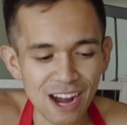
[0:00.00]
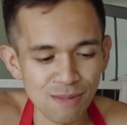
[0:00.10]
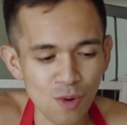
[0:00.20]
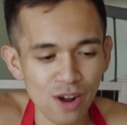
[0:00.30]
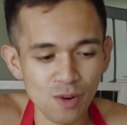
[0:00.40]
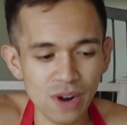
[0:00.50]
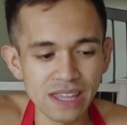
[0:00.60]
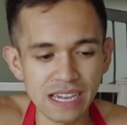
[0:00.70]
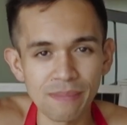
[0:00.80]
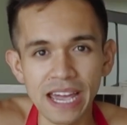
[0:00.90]
remember walking away
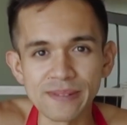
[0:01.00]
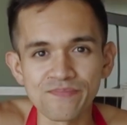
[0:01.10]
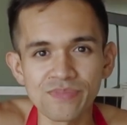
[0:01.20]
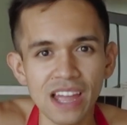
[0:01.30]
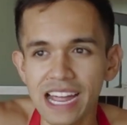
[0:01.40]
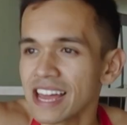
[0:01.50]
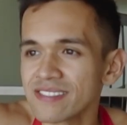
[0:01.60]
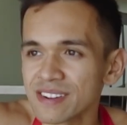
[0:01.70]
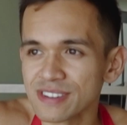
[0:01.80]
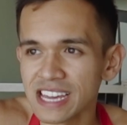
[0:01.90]
thinking, man, I'd have
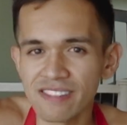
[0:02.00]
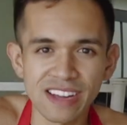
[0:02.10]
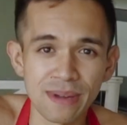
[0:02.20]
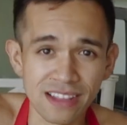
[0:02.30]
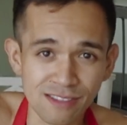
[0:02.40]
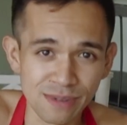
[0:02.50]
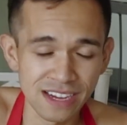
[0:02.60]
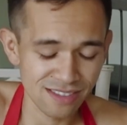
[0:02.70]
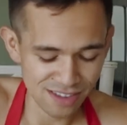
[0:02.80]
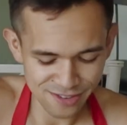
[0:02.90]
this every day if I could make it a little bit
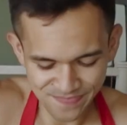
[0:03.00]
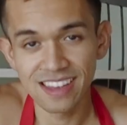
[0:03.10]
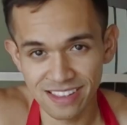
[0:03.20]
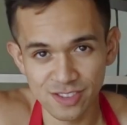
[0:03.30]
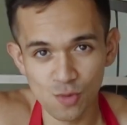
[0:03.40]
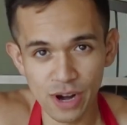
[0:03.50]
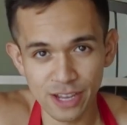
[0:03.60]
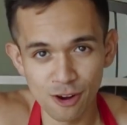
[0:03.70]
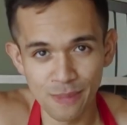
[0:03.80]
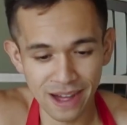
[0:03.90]
healthier. This is the way to
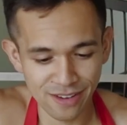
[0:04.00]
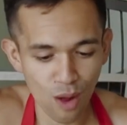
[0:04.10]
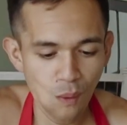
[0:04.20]
go about it.